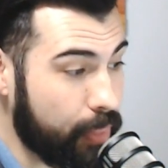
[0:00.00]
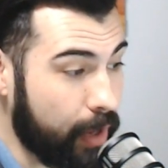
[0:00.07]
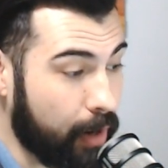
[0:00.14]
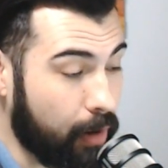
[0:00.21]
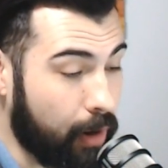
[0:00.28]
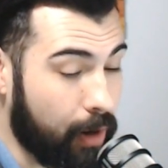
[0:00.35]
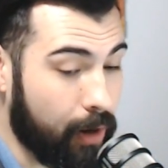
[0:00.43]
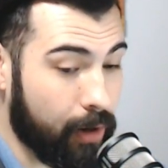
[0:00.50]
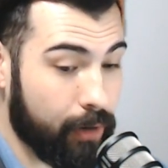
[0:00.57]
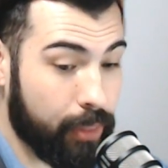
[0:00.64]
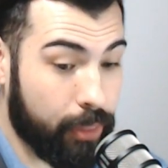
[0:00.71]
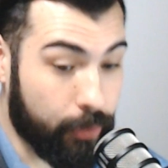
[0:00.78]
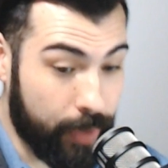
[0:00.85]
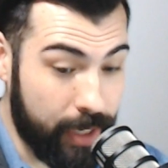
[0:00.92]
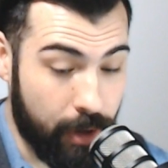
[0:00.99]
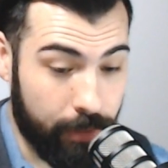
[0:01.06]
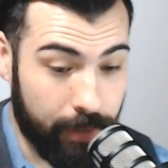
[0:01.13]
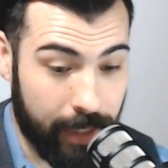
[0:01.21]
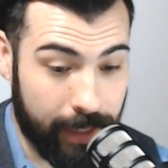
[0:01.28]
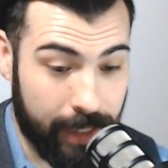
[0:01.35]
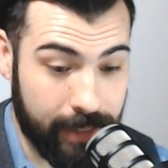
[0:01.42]
there are 3
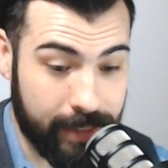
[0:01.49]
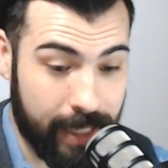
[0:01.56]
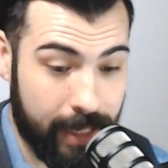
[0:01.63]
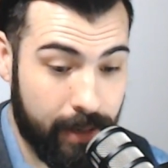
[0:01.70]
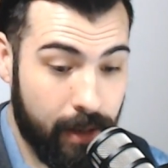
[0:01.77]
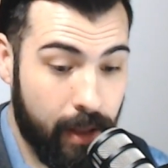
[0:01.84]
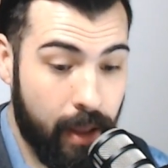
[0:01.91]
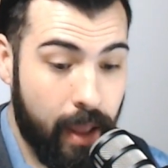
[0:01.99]
known, like I said,